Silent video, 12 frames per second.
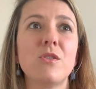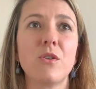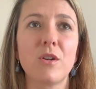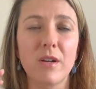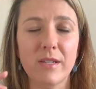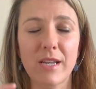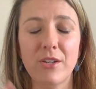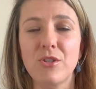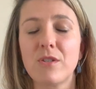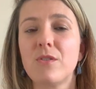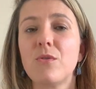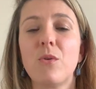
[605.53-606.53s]
your
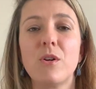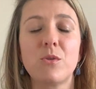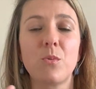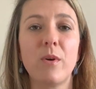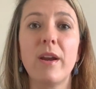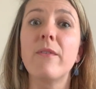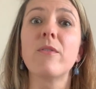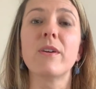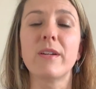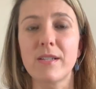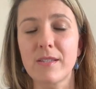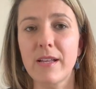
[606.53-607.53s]
attention towards whatever
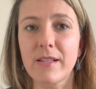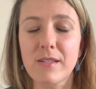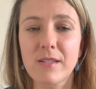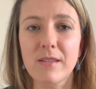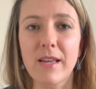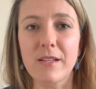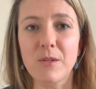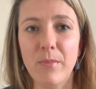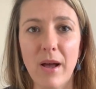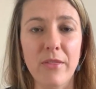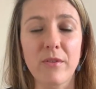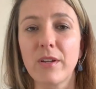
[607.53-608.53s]
it is that's
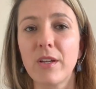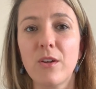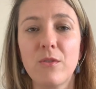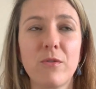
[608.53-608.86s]
bothering you